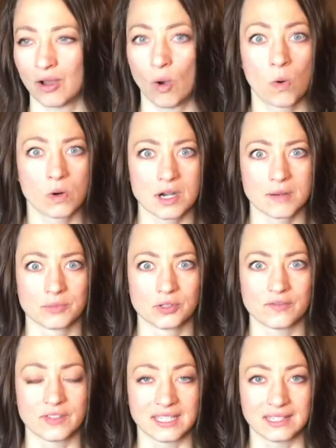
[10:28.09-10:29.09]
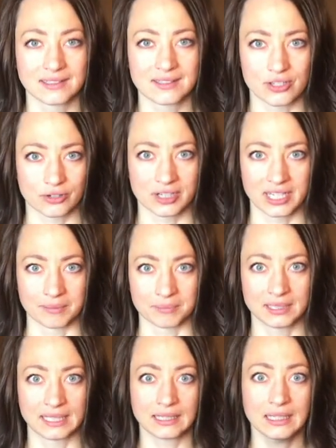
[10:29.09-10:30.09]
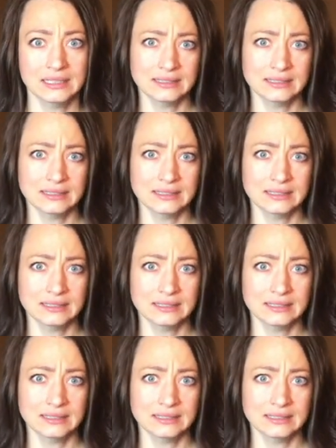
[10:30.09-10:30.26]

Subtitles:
horror movie scream, like,